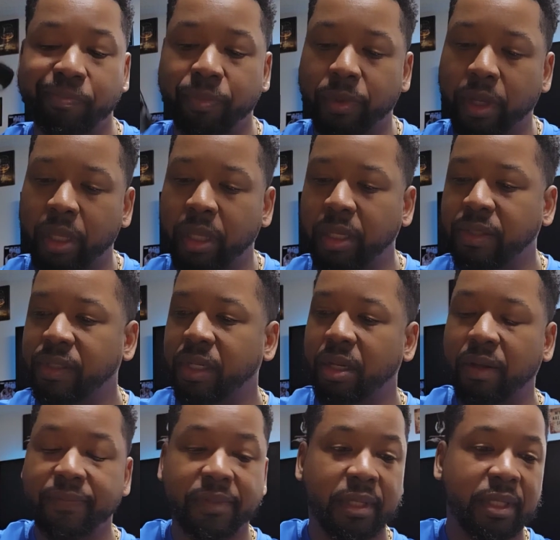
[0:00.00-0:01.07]
and then set it
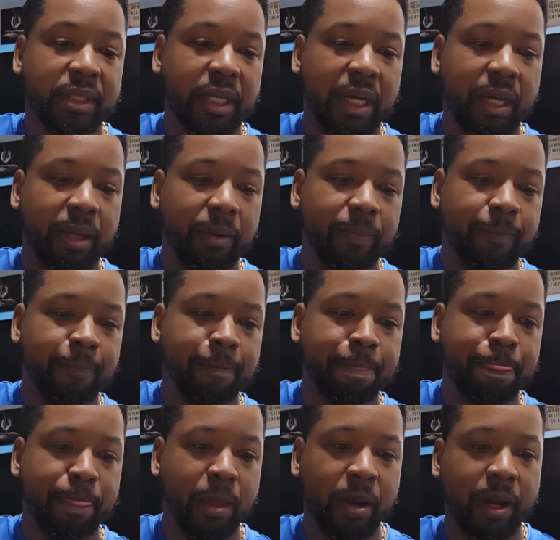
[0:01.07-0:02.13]
off to the side.
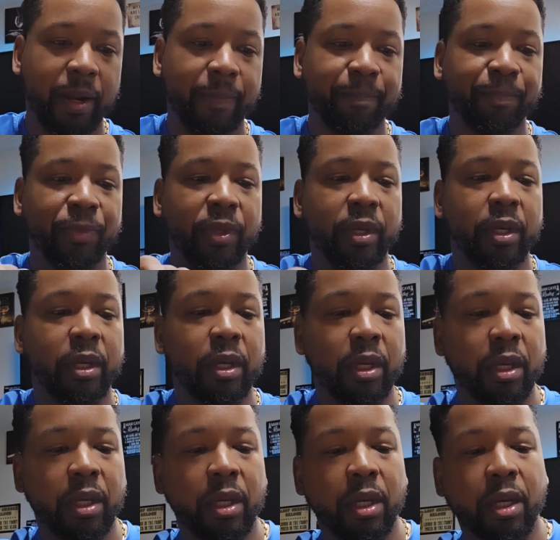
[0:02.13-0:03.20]
All right.
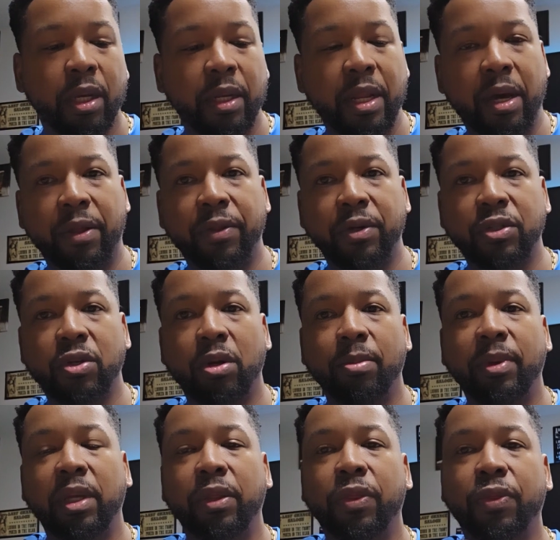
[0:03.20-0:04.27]
Now there's going to
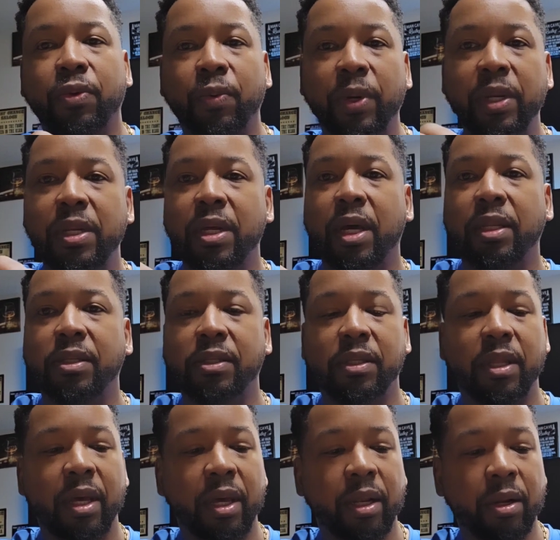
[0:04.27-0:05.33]
be three nuts
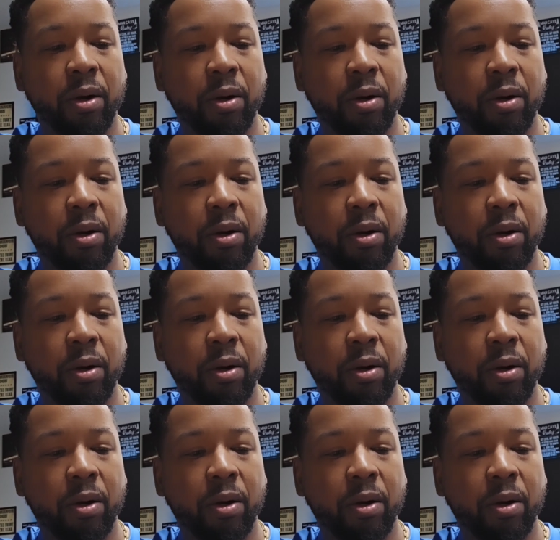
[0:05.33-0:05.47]
that's